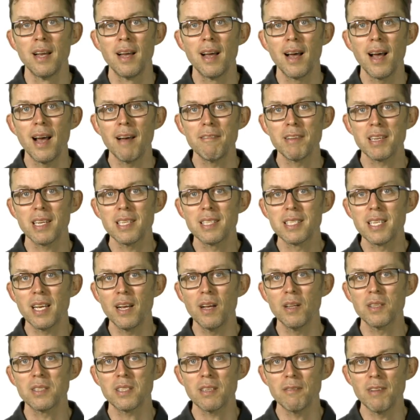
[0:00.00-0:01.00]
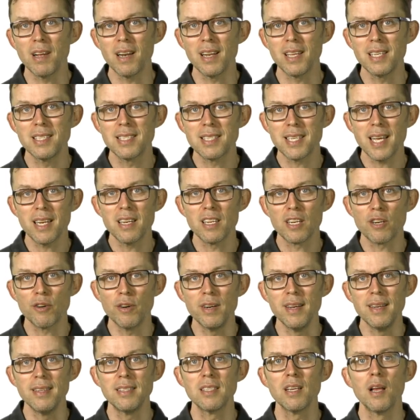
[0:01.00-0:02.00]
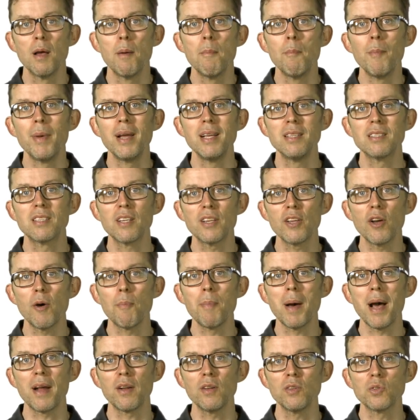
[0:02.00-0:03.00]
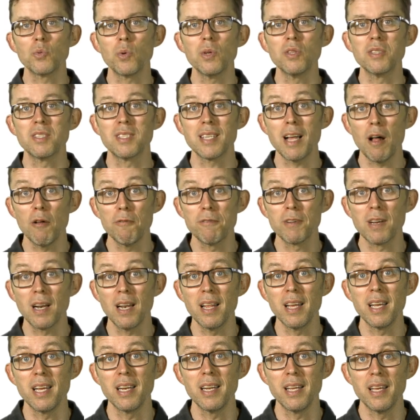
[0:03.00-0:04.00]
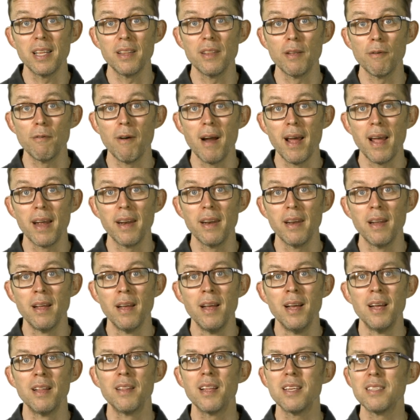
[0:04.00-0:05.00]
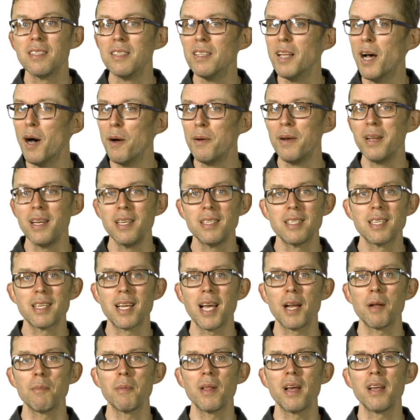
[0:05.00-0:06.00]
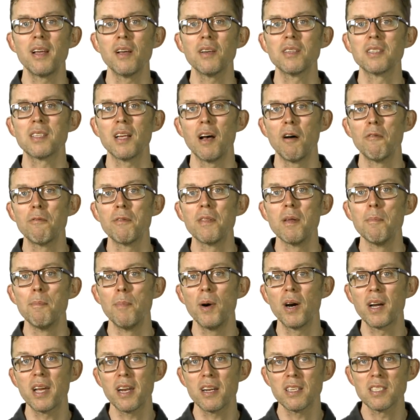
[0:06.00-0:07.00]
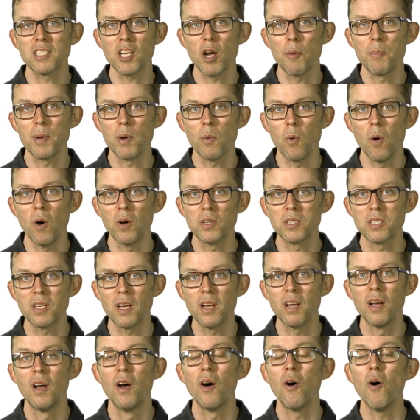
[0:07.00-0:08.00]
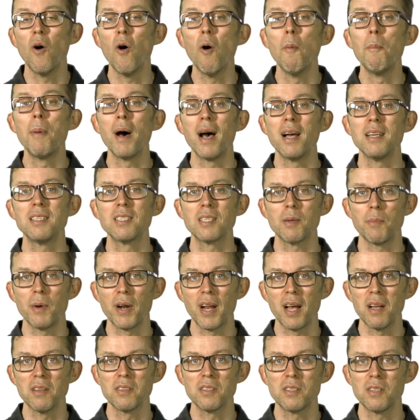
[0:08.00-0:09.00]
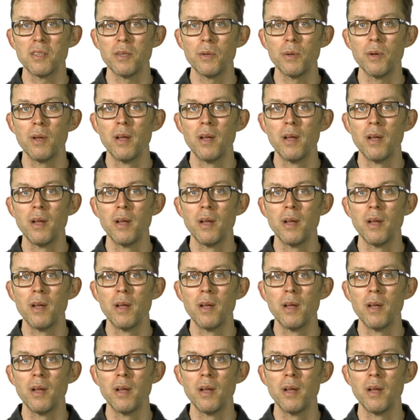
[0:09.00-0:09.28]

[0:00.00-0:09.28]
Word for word: Having a tilt of at least 10 degrees means that your panels will self-clean in the rain. There's no need to get up there yourself with a bucket of soapy water or pay someone else to.